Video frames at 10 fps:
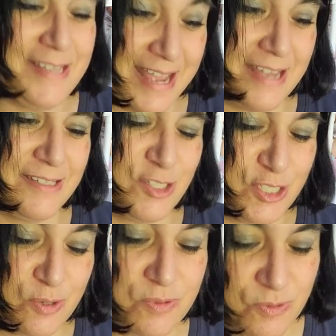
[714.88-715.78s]
Yes,
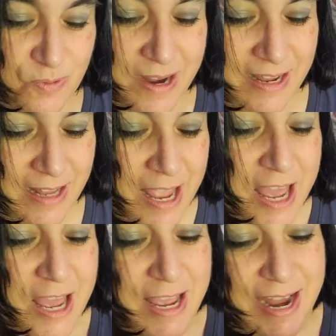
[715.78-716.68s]
she was right.
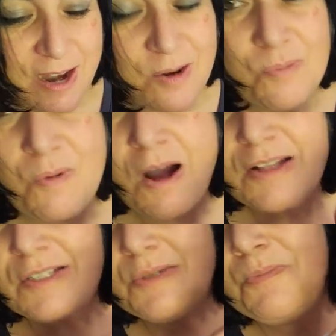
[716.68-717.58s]
Erin
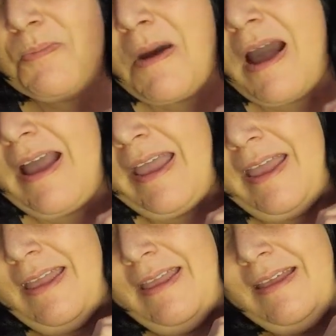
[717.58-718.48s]
watched
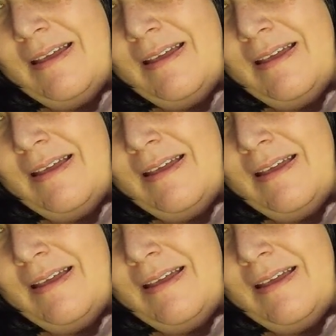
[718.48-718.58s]
my,